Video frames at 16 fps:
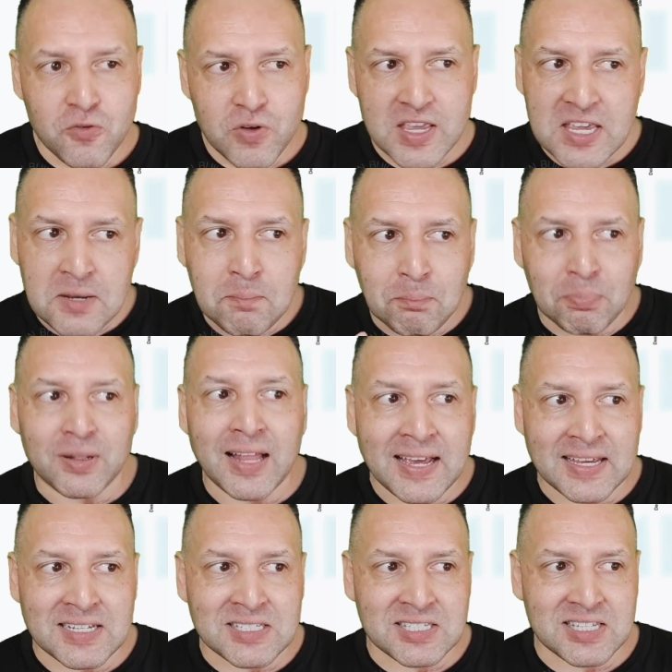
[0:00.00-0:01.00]
in
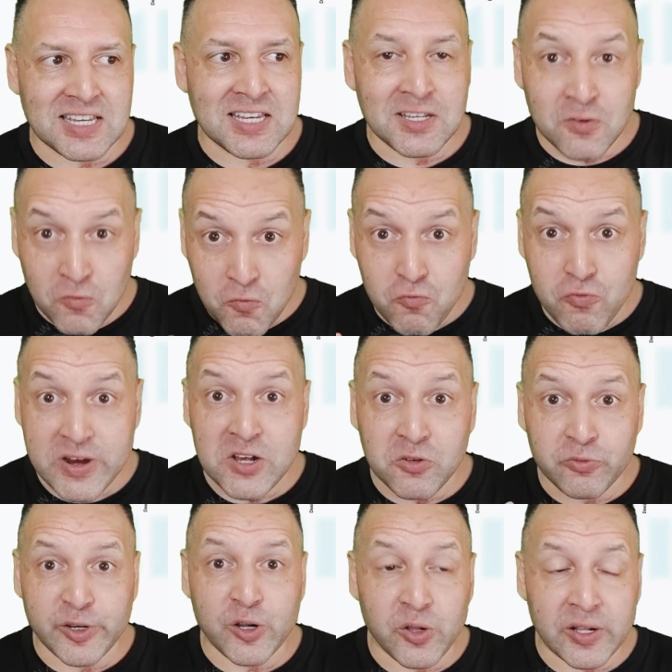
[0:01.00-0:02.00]
place in
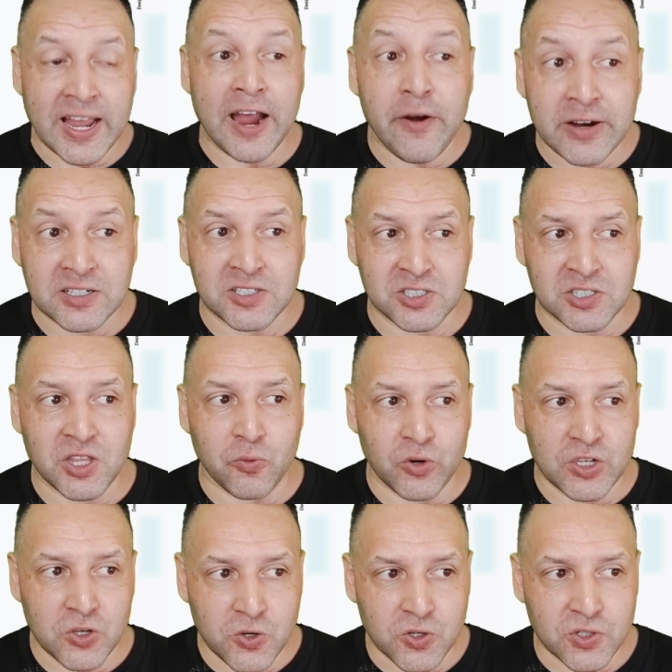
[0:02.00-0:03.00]
real characters that were
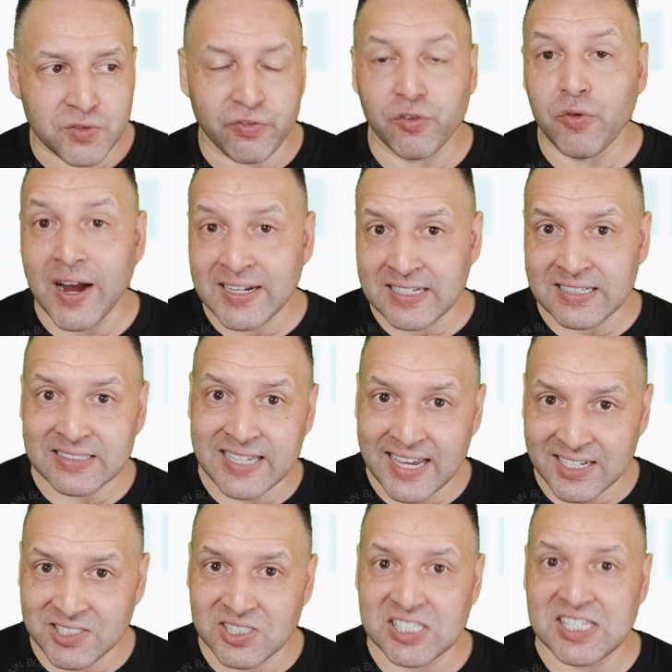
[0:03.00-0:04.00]
used for writing
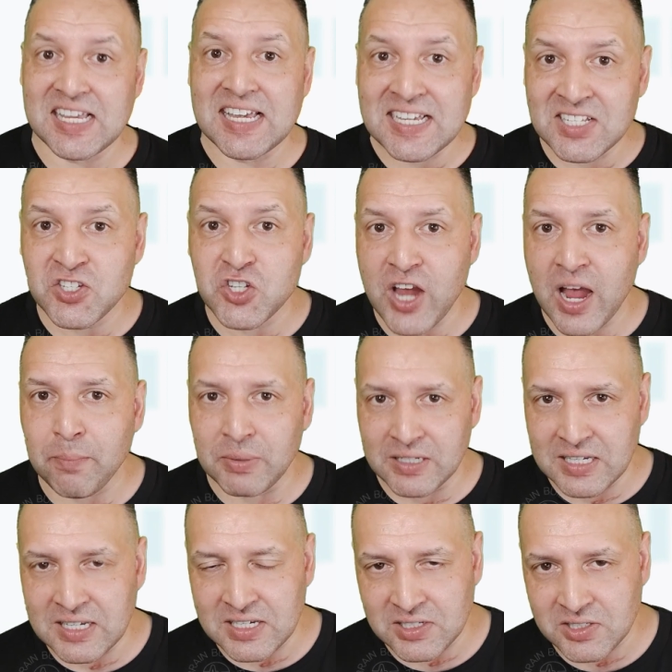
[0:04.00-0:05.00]
texts in
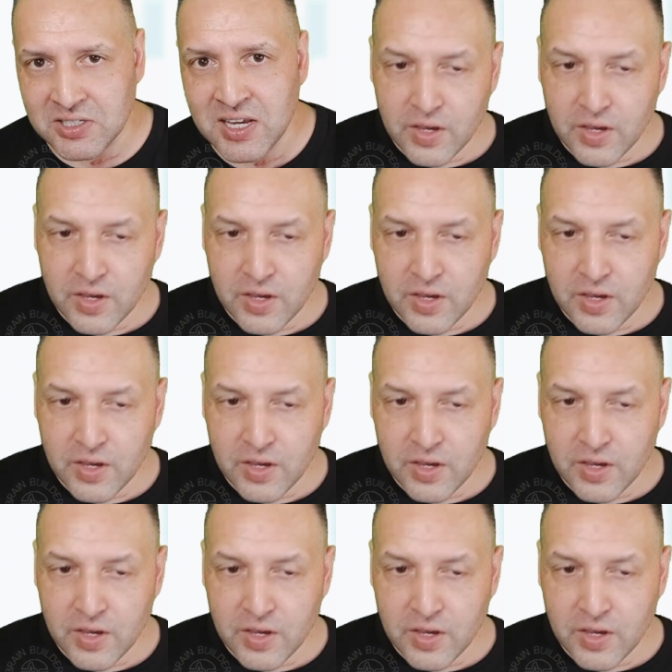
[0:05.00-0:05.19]
Japanese.